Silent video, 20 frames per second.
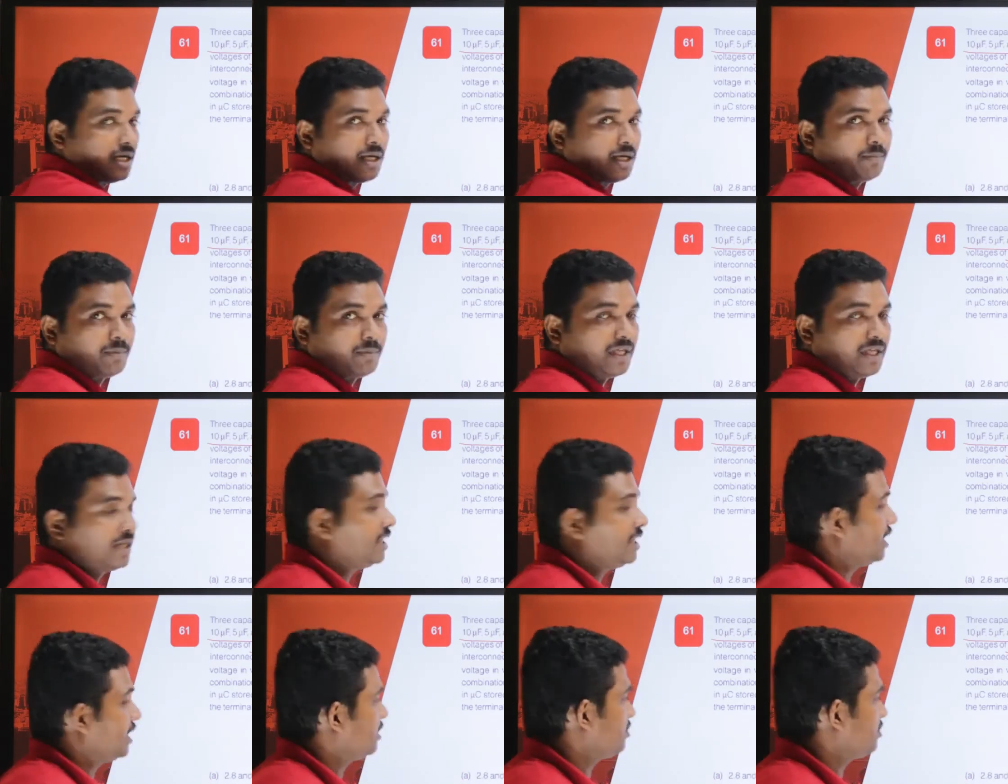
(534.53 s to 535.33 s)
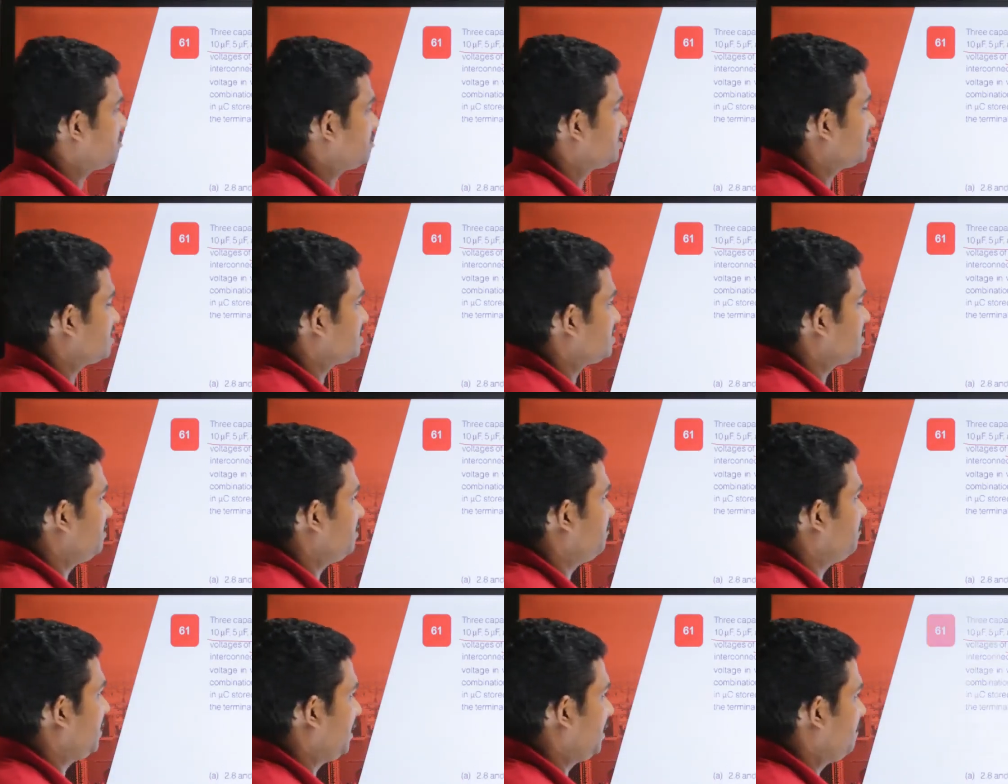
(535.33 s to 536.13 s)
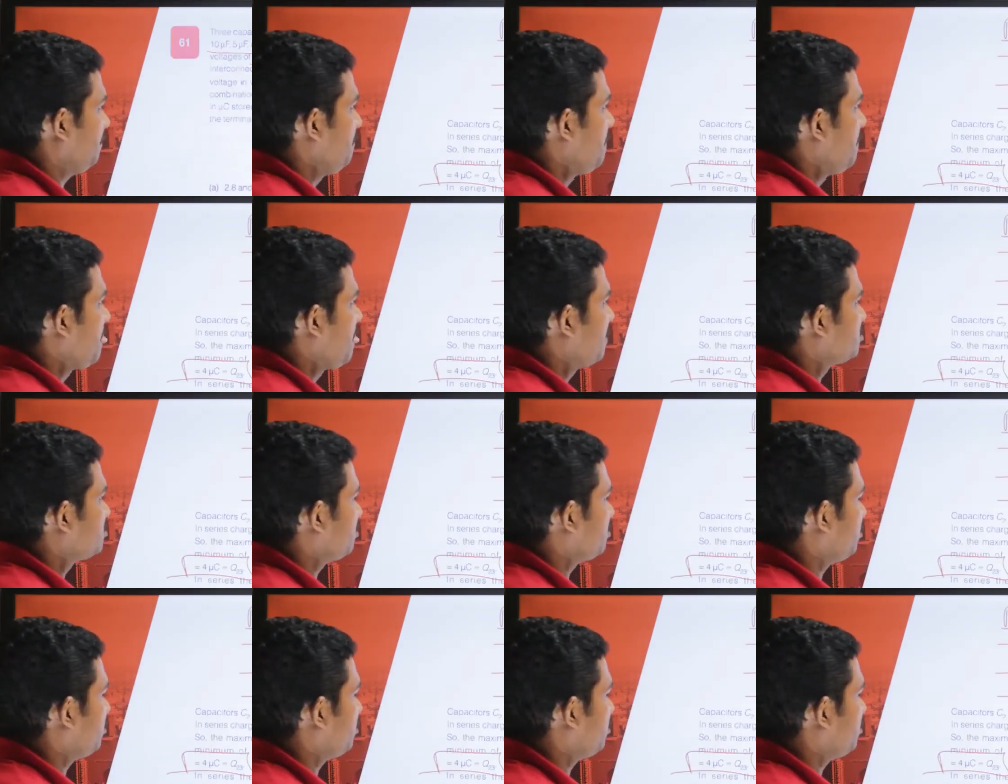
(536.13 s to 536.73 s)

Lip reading: applied across C1. So